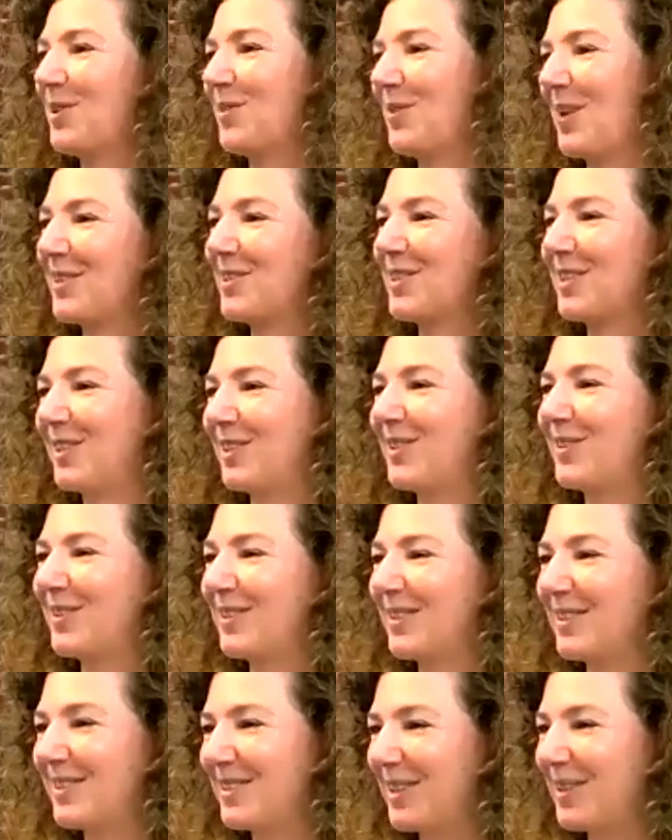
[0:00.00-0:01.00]
around to you
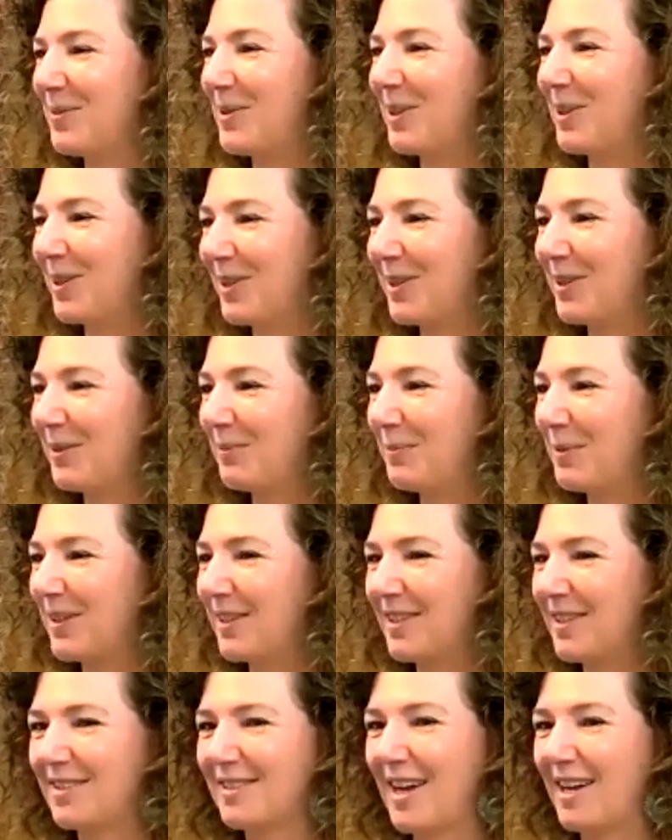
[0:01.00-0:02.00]
and see what your
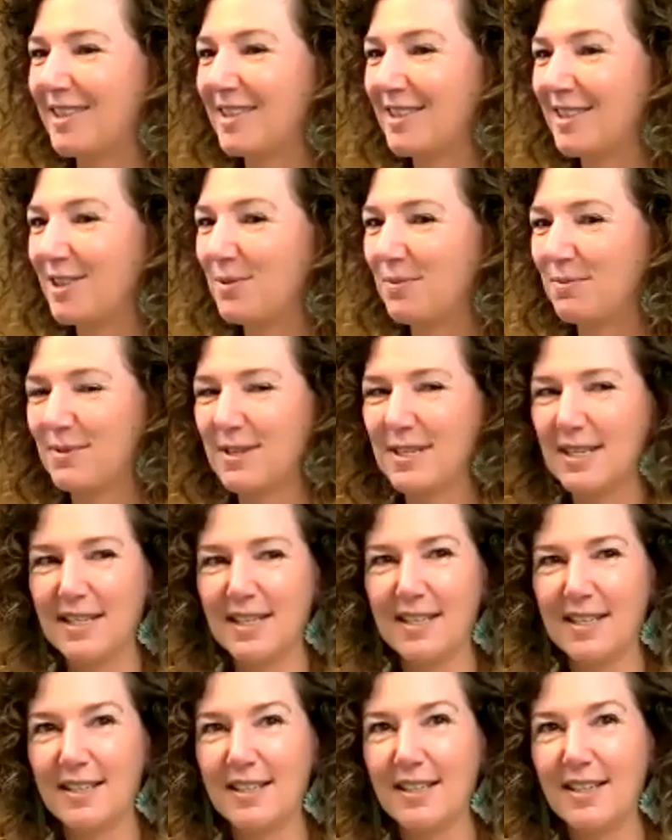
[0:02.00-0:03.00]
opinion is. I did
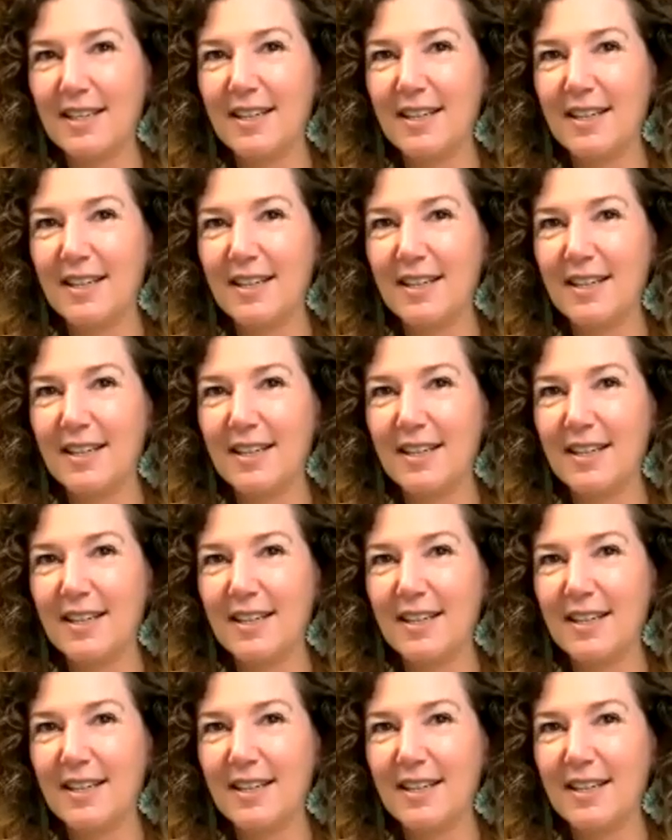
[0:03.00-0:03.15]
read